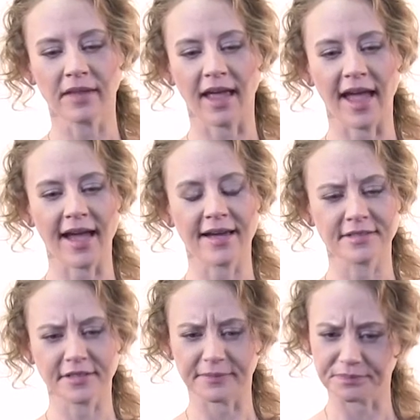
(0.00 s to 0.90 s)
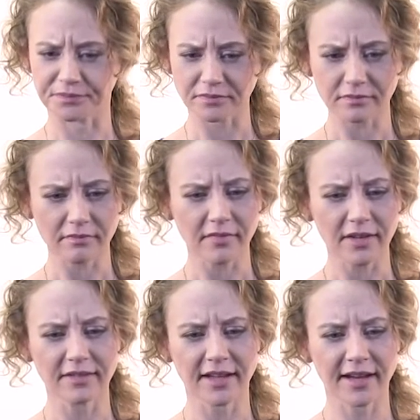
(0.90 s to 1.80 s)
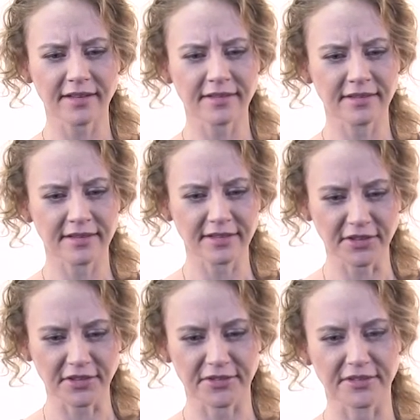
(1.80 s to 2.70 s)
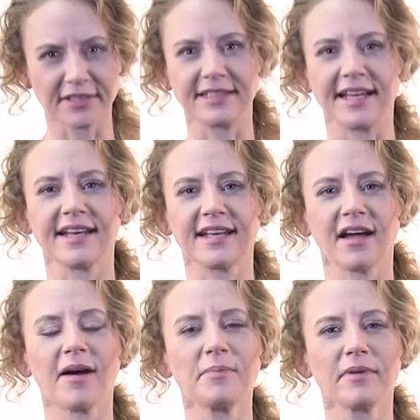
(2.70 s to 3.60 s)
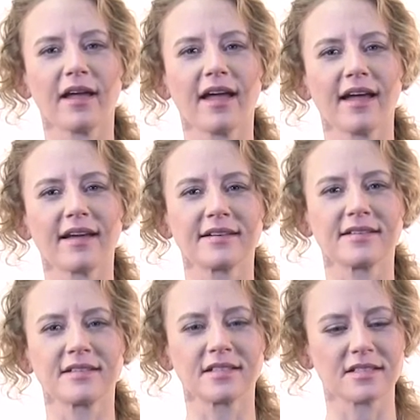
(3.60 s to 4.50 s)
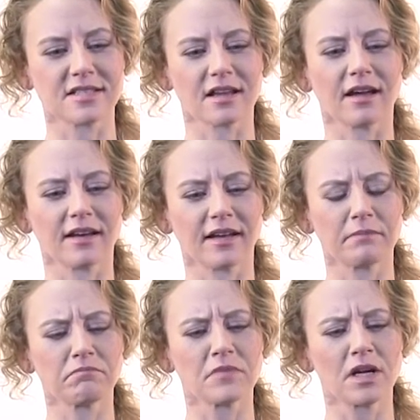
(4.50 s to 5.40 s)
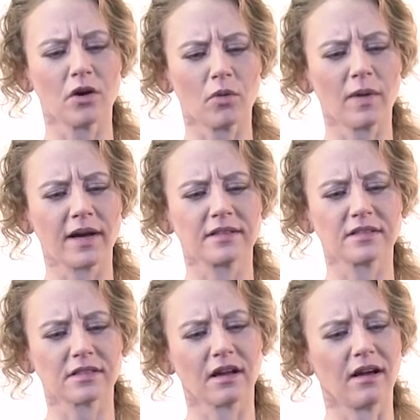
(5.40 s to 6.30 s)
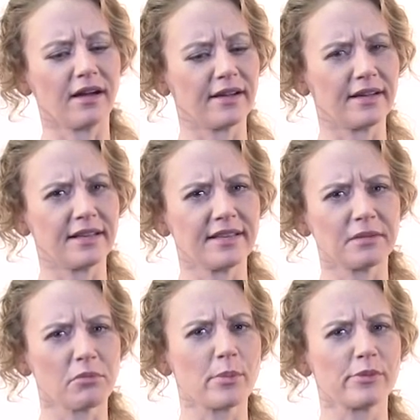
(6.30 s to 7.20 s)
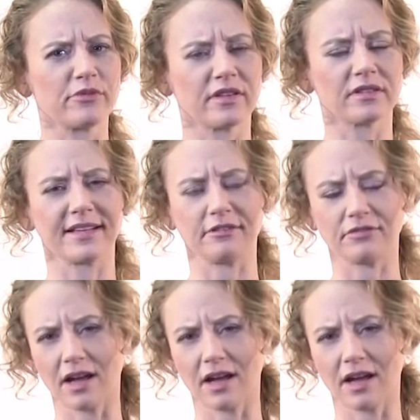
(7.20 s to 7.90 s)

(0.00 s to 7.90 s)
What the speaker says: And then, getting up and deciding, all right, I, in that moment, felt left